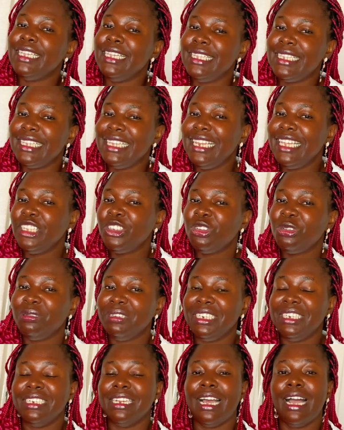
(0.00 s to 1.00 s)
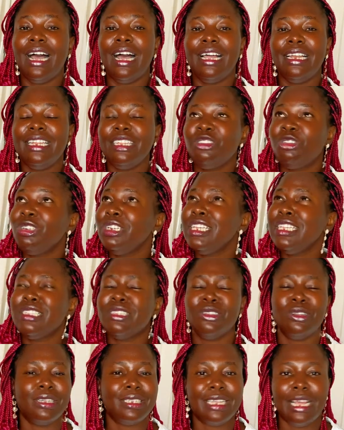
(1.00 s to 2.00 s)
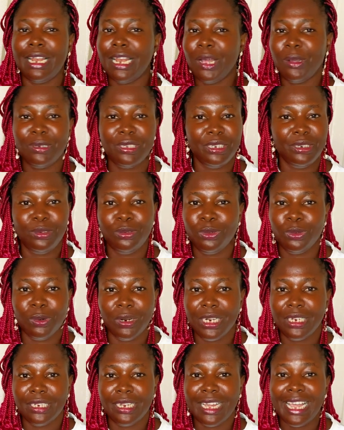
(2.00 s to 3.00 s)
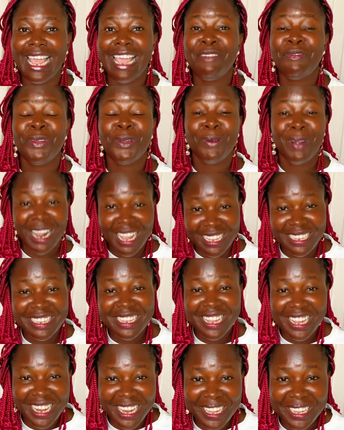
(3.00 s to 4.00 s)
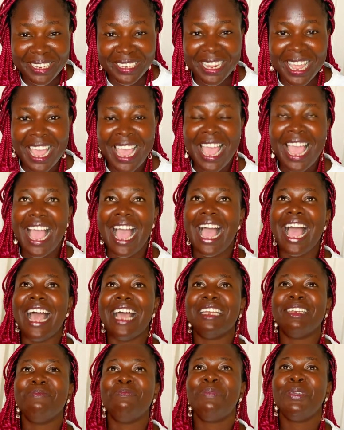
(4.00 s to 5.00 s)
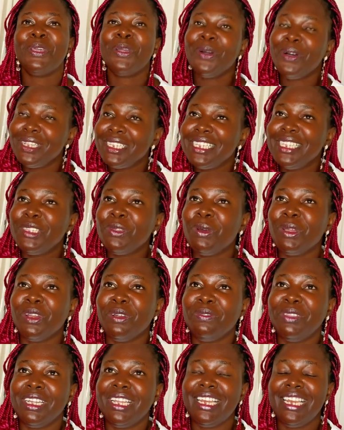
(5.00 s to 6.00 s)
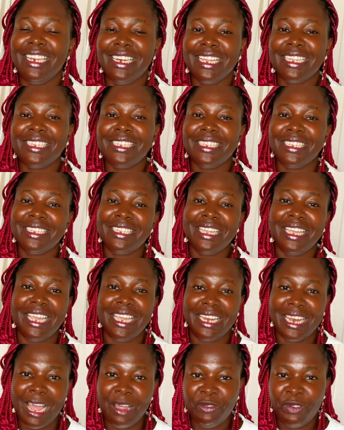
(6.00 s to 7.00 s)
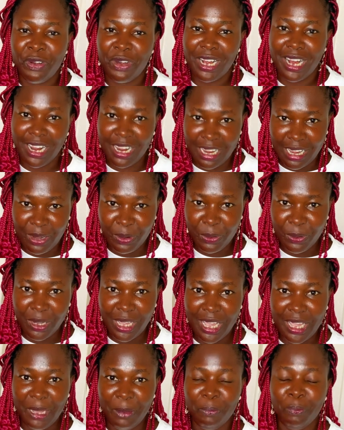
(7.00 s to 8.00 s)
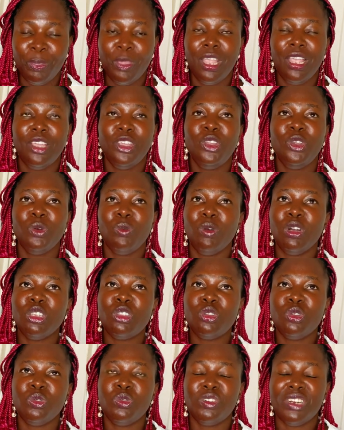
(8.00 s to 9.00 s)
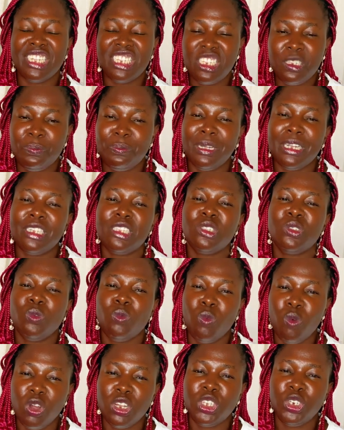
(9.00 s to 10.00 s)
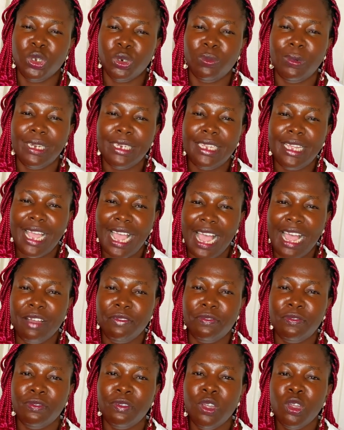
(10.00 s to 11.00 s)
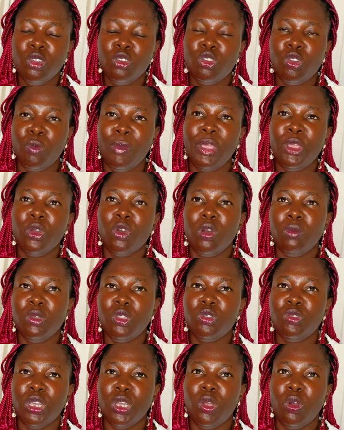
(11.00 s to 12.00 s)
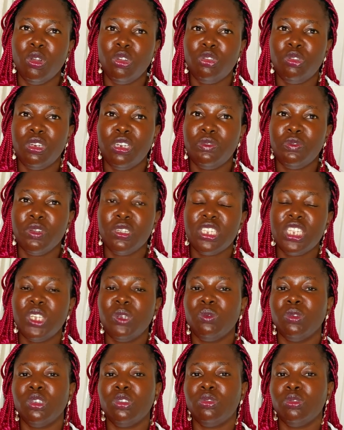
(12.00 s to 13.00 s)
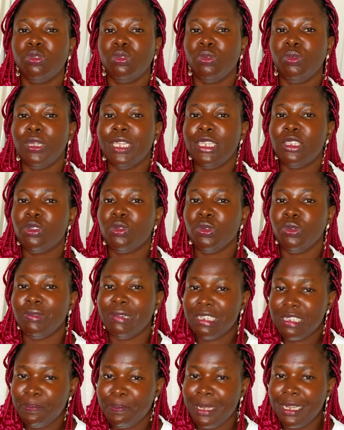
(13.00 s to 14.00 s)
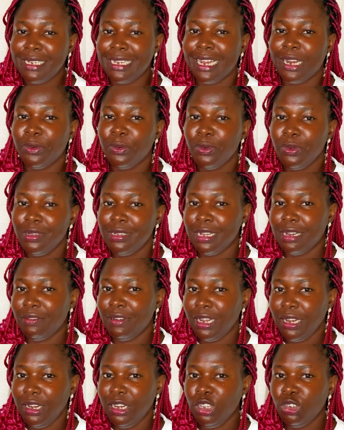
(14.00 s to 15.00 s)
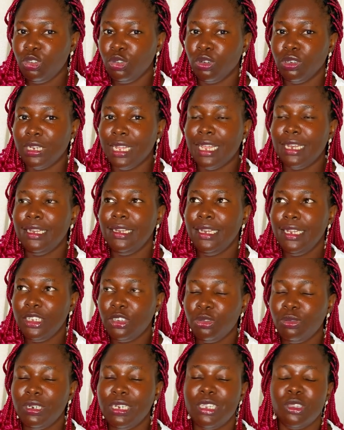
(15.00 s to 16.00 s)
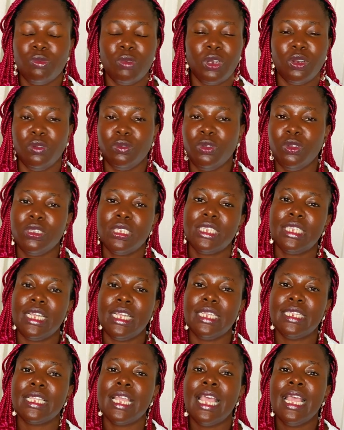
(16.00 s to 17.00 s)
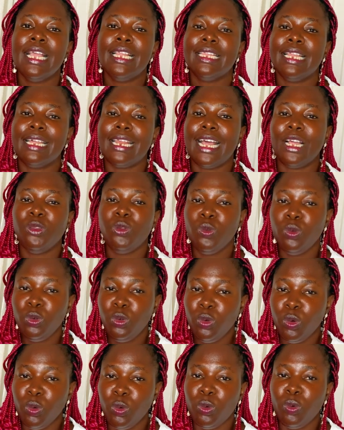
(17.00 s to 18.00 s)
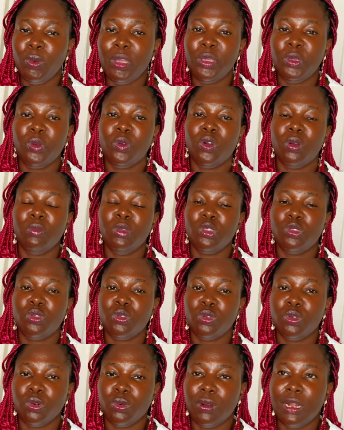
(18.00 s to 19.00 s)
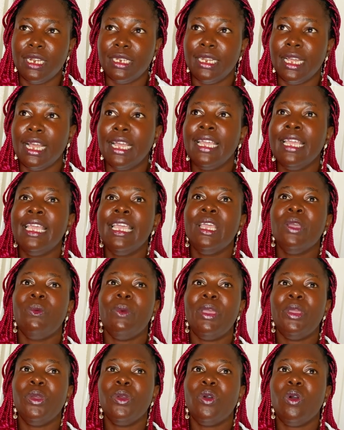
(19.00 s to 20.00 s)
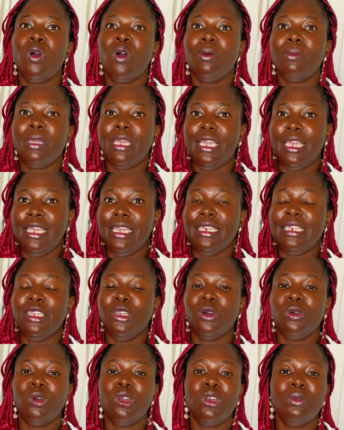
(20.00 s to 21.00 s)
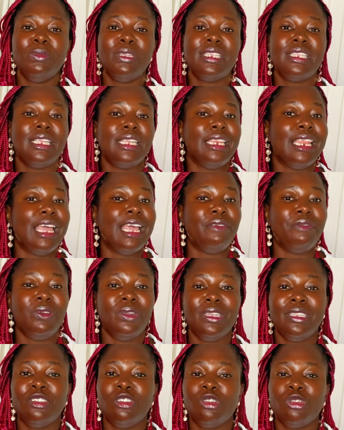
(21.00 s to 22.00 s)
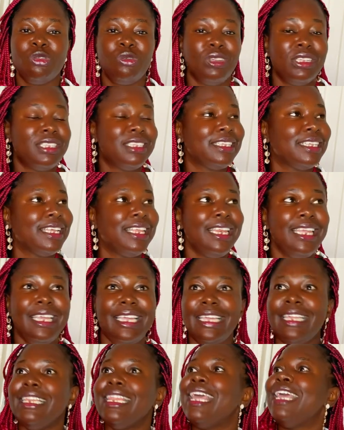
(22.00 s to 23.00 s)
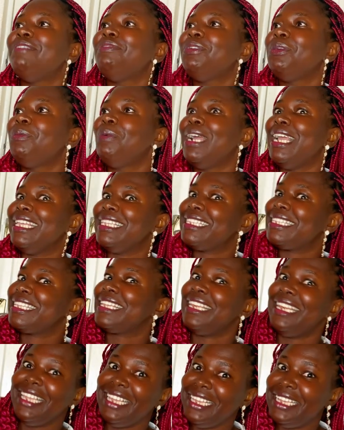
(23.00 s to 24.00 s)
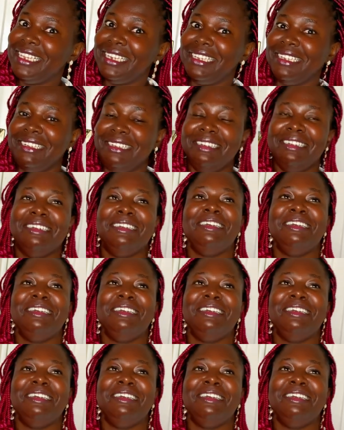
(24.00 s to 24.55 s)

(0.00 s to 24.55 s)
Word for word: is littering. Uh, littering is not allowed in Rwanda. Everywhere is clean. And because it's one of the cleanest cities in Africa, okay, you want to respect what they already have. So when you come into a country, the first thing you want to do is to respect their rules and regulation. And littering is one of those things that are no-no when you come into Rwanda. When you come in, you're going to be seeing every street clean, everywhere is clean.